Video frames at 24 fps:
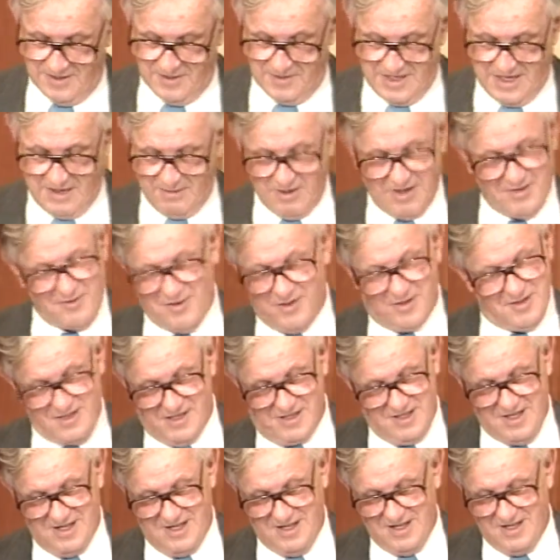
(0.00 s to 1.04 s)
However,
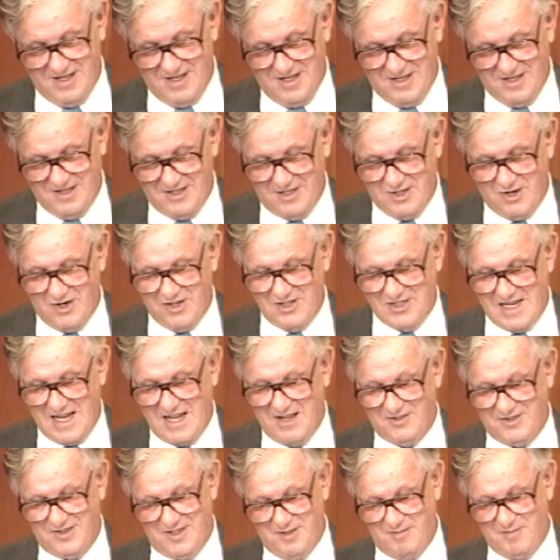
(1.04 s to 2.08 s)
it turns
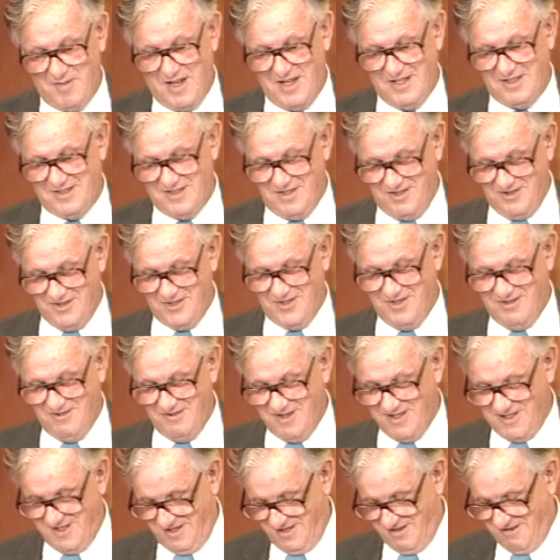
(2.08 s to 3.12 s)
out that my solution
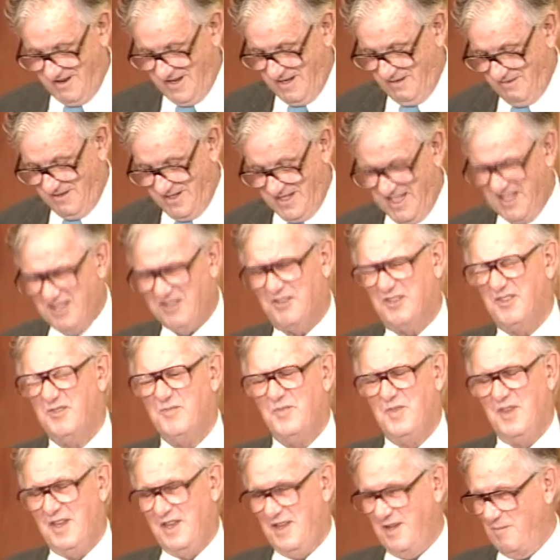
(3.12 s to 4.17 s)
wasn't the right one either,
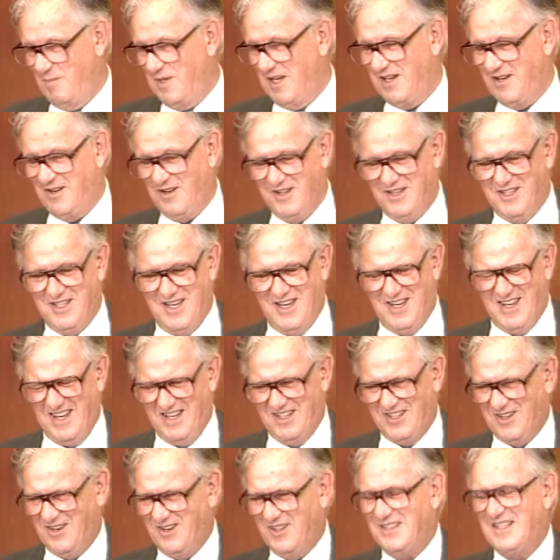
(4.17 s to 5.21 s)
because
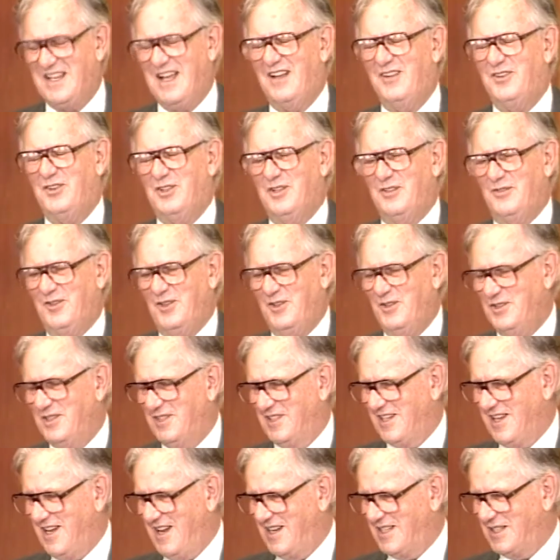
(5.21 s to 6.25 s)
it turns out that if you use
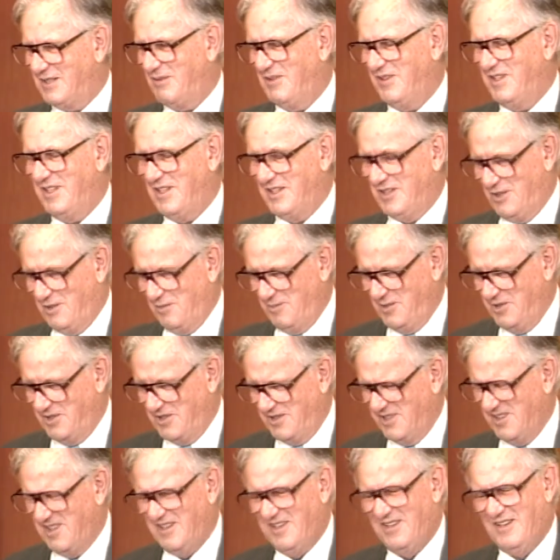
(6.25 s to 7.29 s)
the chi-square
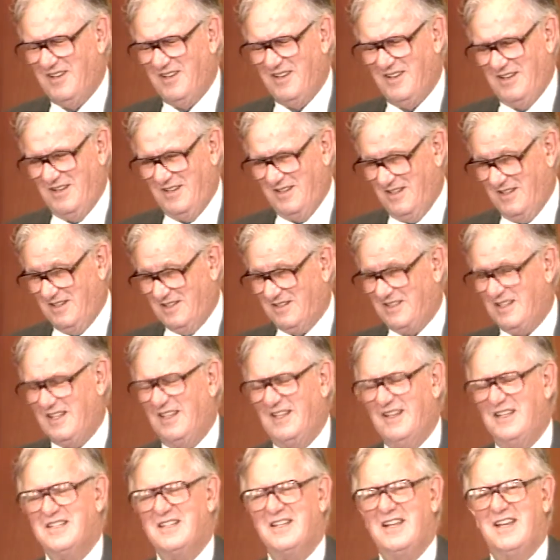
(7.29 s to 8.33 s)
distribution in this